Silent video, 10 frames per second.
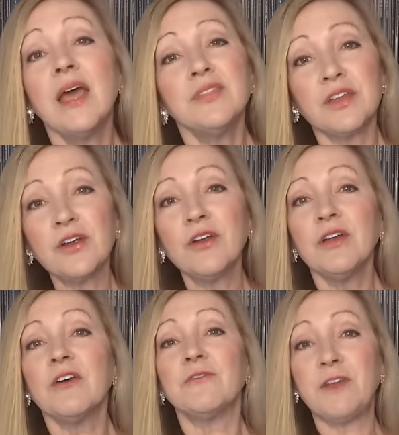They're
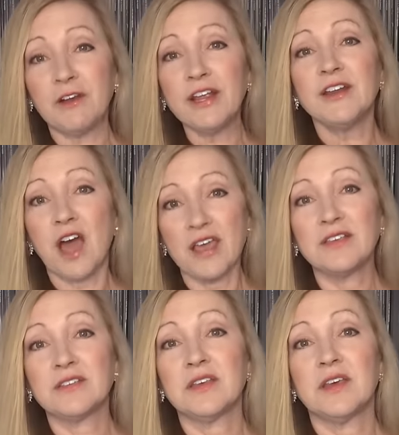very
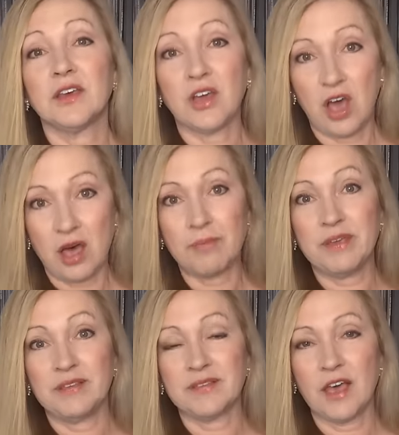nice
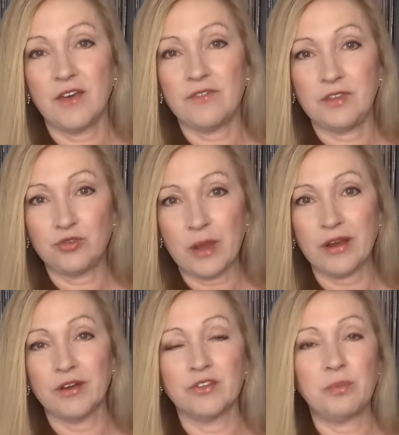copies of these
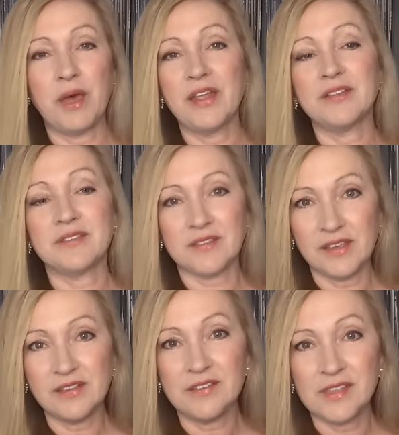records, but
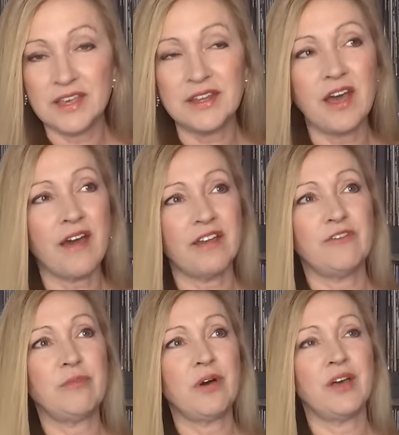since then I
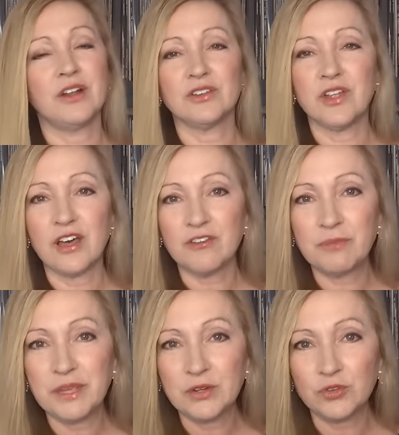have bought a lot of
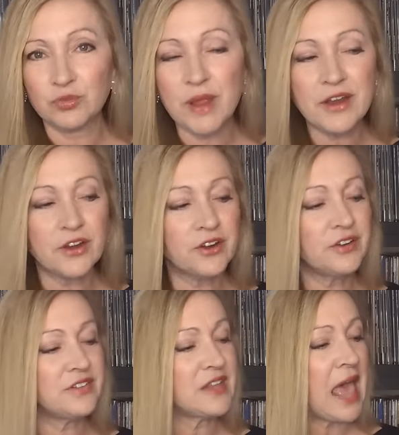Beatles
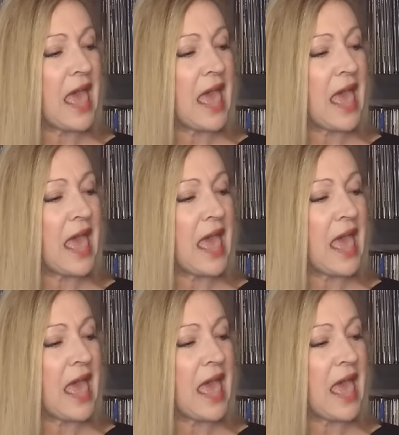records,